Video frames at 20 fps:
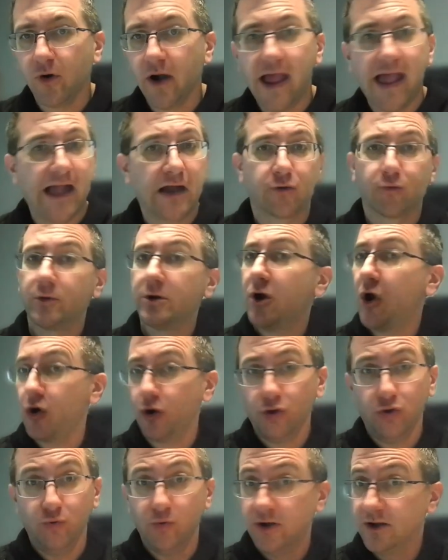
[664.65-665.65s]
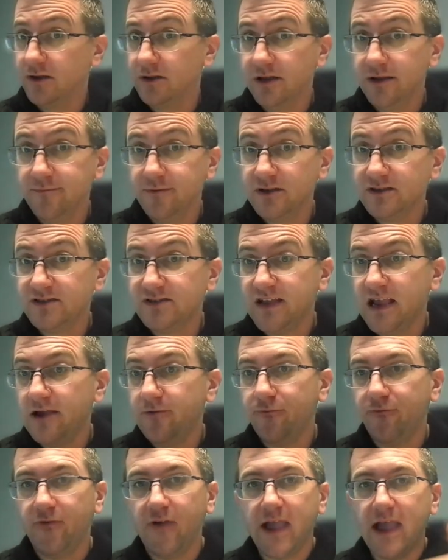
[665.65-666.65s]
Akron? Are you a Cleveland
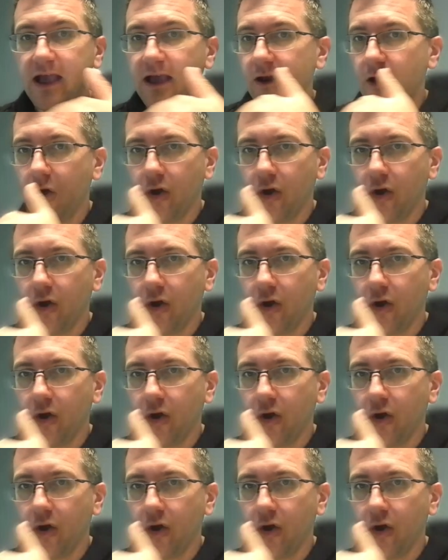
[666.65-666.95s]
State fan?